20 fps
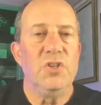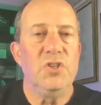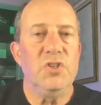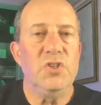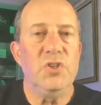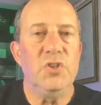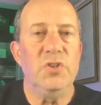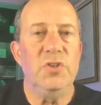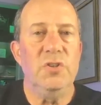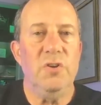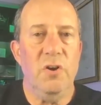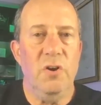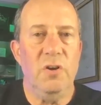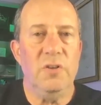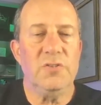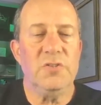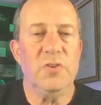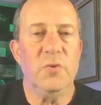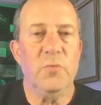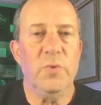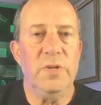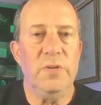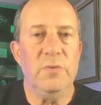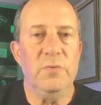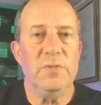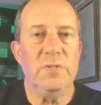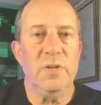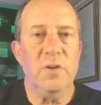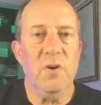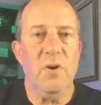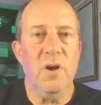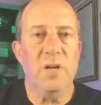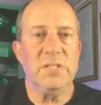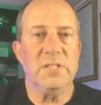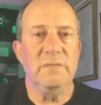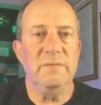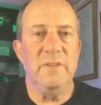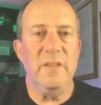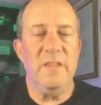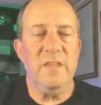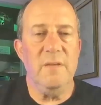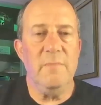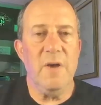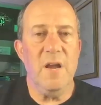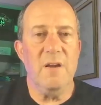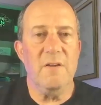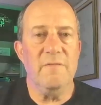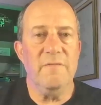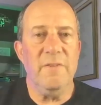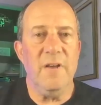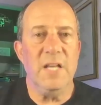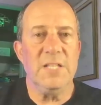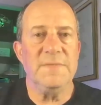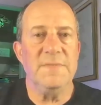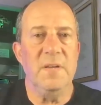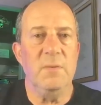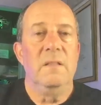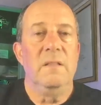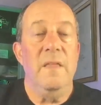should also reduce the cost of lithium iron phosphate.